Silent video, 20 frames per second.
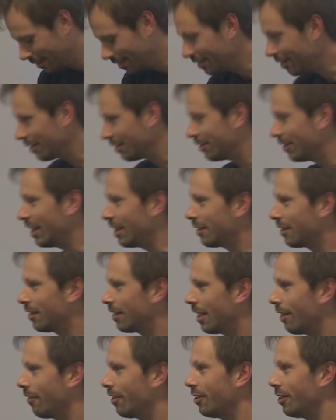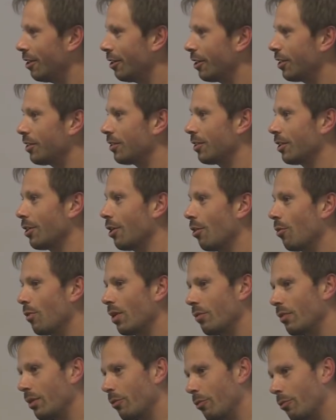six, seven years ago when
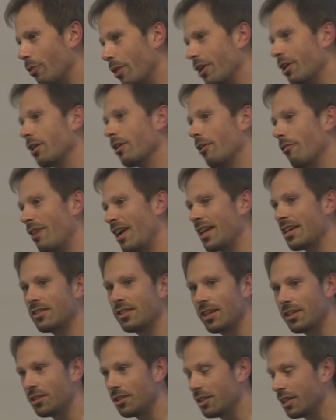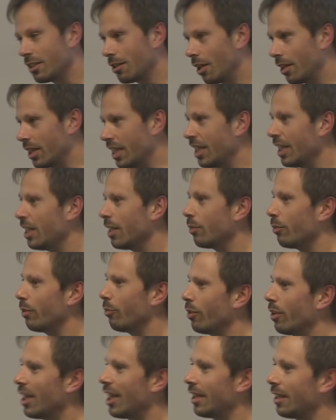we were working on rack extension technology, we were
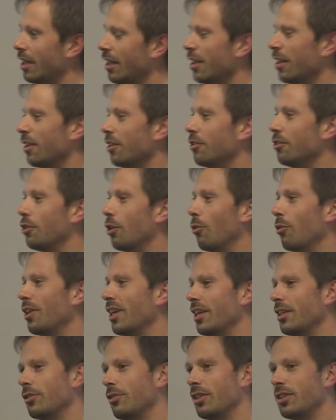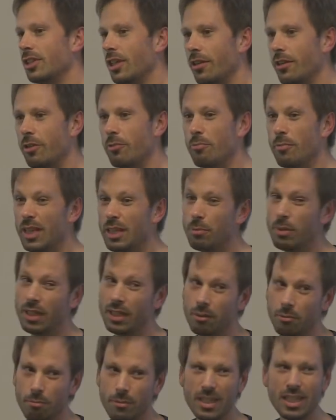like joking to each other, maybe,
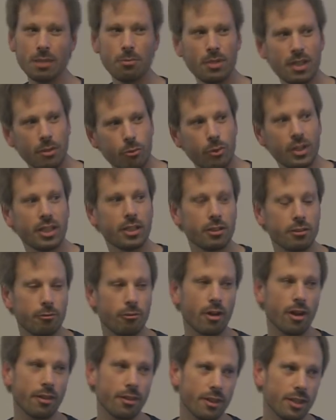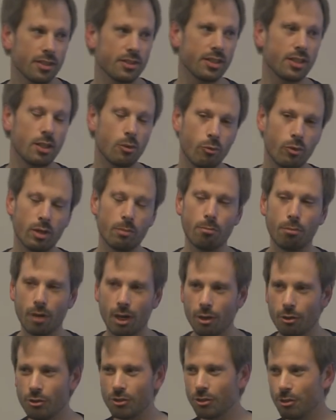maybe we could run this in a web
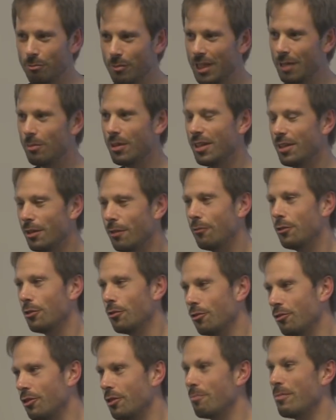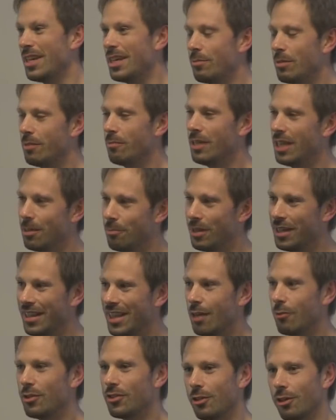browser, maybe in the future, maybe, maybe, and
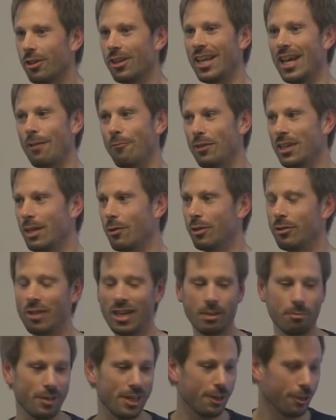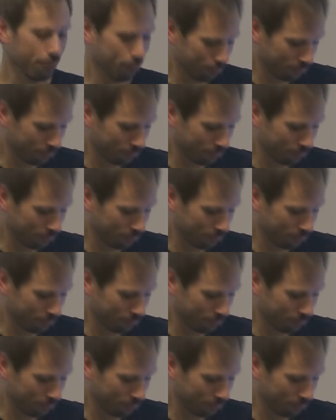then we started laughing and we drank beer.